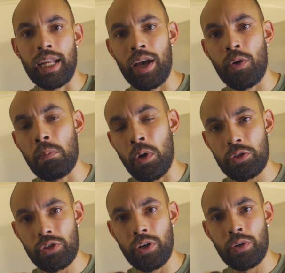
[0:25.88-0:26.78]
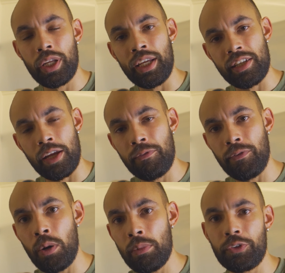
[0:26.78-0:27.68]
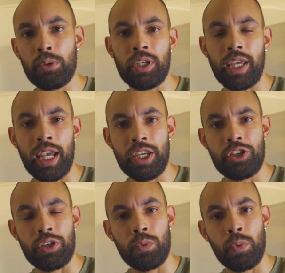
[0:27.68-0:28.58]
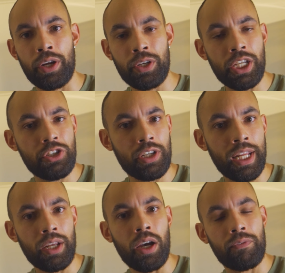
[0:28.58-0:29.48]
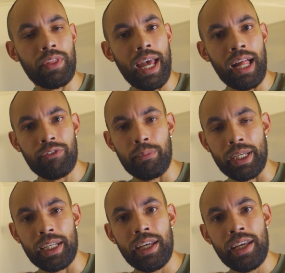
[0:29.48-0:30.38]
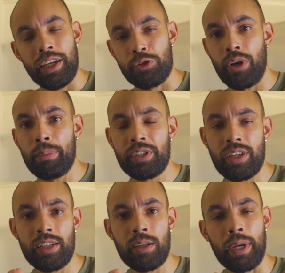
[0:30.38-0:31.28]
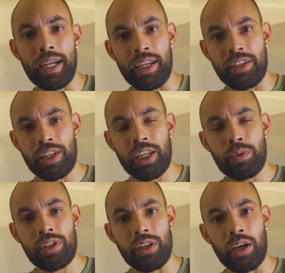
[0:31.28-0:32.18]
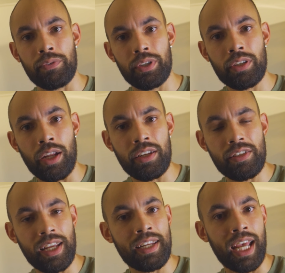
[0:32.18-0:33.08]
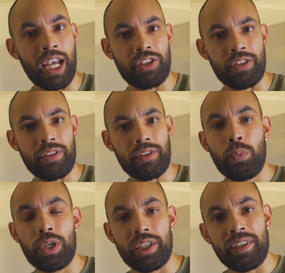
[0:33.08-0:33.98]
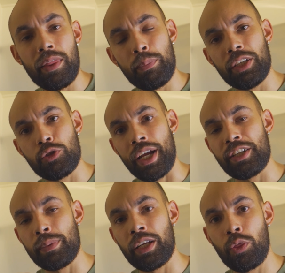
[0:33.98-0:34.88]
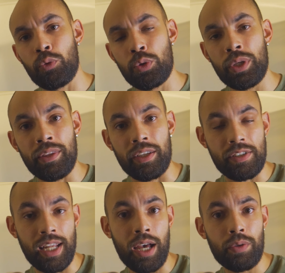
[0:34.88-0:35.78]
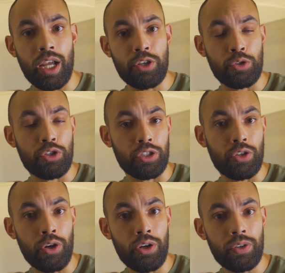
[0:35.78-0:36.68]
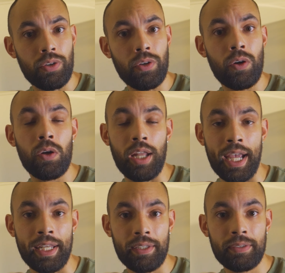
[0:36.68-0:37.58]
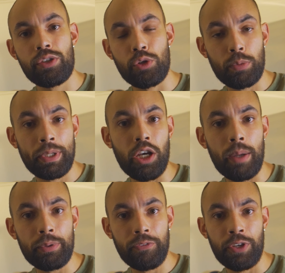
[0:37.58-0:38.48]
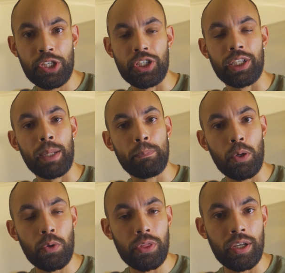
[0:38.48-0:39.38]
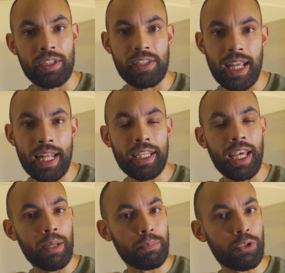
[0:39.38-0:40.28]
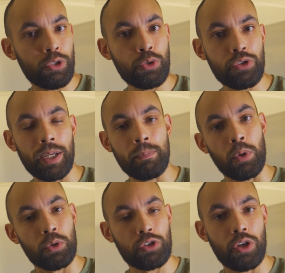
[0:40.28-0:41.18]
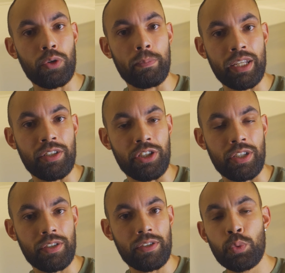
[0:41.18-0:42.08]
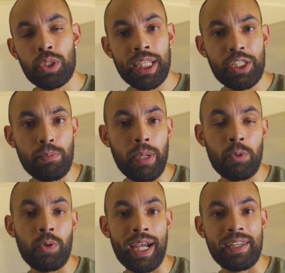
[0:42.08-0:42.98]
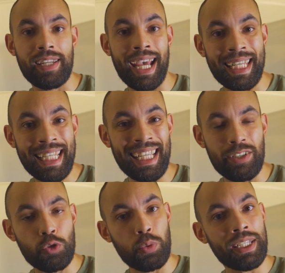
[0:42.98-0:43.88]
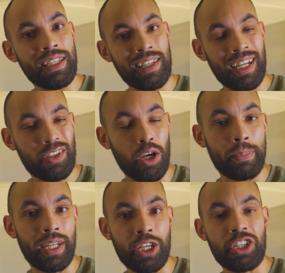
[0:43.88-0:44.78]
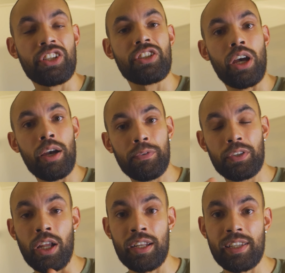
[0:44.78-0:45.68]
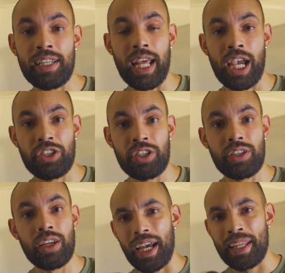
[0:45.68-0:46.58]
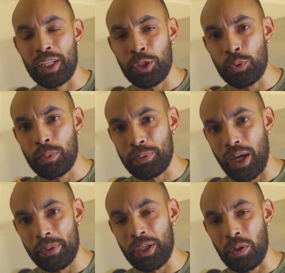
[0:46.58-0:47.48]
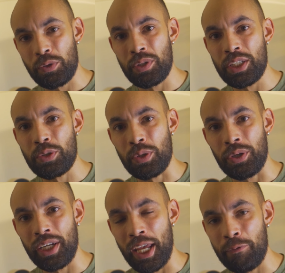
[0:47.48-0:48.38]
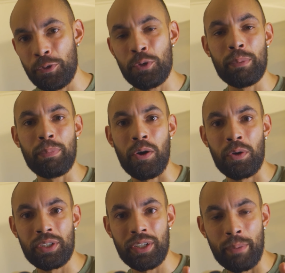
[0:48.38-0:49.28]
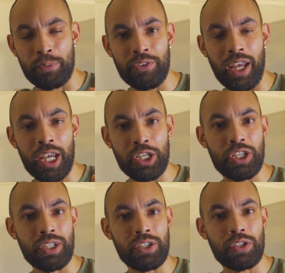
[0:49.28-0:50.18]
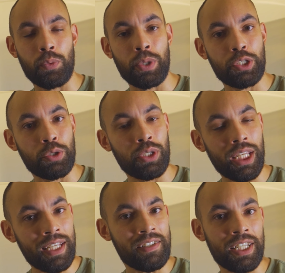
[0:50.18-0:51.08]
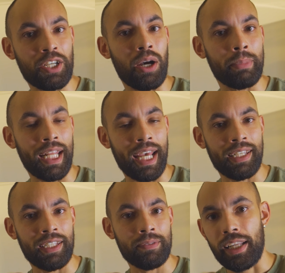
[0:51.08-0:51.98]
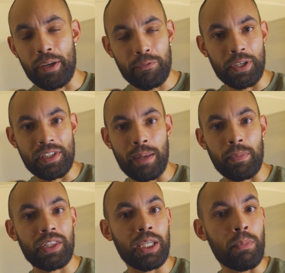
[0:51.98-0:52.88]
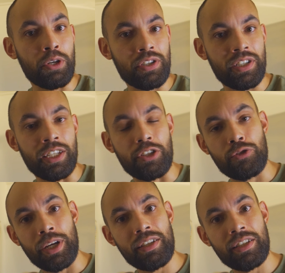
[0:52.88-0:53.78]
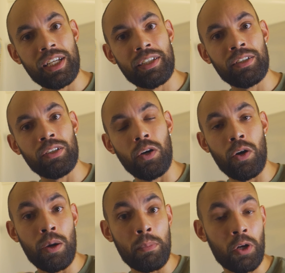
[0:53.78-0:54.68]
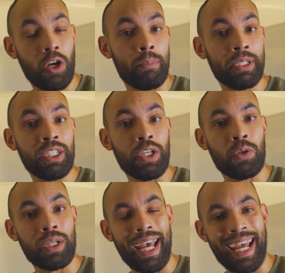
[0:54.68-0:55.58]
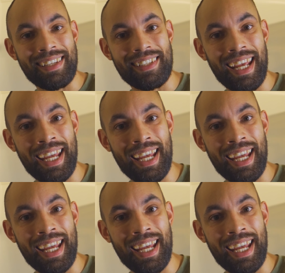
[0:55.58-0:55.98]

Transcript: Now, Morse code is a form of communication where each letter of the alphabet is represented by a sequence of dots and dashes, which can then be transmitted through either sound, as you just heard, or light. So to become proficient at both understanding and producing Morse code messages, you would need to memorize at least 26 combinations of dots and dashes, and then you would probably also need to learn a few important abbreviations which could easily come in handy. Like for example the emergency distress signal, or more commonly known as